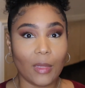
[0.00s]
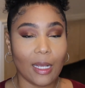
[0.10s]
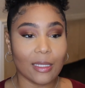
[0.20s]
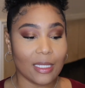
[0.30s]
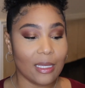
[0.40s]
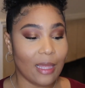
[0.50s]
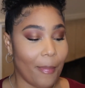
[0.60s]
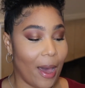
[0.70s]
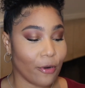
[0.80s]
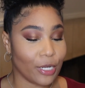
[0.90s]
See,
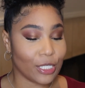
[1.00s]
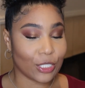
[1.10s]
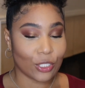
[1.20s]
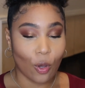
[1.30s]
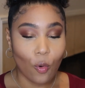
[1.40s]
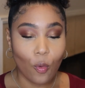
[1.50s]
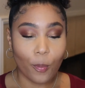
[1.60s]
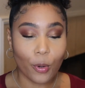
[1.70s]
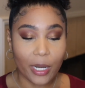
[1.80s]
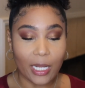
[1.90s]
that powder is so
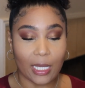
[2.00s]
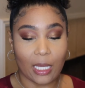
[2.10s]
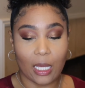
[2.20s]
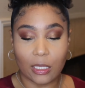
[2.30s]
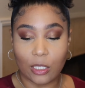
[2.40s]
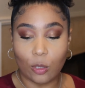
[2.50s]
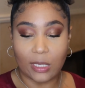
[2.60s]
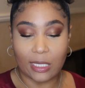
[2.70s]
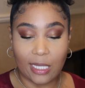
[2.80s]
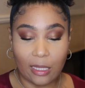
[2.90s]
pretty. So
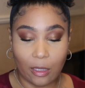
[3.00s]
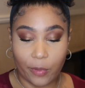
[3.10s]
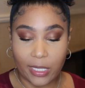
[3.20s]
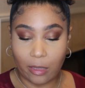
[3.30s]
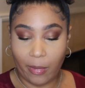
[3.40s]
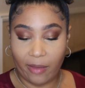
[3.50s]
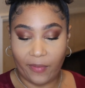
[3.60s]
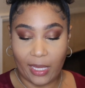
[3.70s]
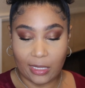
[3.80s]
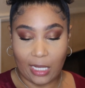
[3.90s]
to set the rest of my
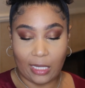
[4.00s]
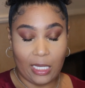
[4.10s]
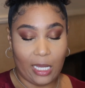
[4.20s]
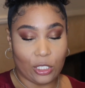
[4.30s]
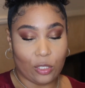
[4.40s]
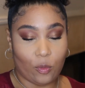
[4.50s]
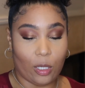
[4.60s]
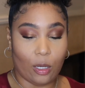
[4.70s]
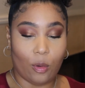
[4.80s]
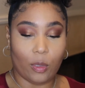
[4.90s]
face, I think I just
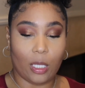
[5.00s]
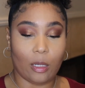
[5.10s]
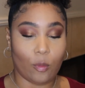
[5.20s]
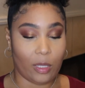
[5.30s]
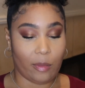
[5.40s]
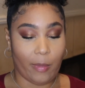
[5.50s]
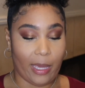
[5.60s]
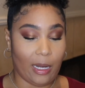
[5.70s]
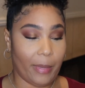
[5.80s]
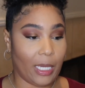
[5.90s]
want to go in with
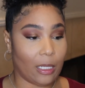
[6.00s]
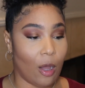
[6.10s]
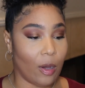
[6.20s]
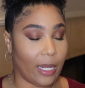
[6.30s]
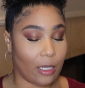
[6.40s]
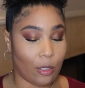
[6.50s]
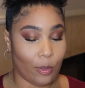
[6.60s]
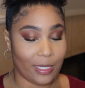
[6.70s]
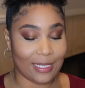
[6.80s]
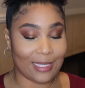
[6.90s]
mine. I'm making all kind of
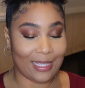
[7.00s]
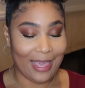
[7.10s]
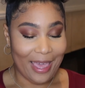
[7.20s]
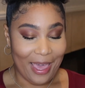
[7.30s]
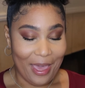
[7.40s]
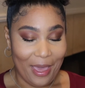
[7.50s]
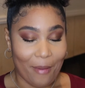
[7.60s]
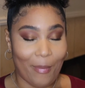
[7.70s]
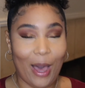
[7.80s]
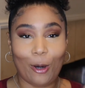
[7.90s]
noise.
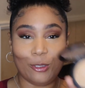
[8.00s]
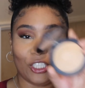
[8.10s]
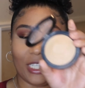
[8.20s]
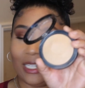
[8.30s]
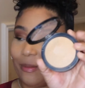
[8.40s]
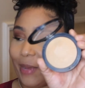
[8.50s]
My OG, my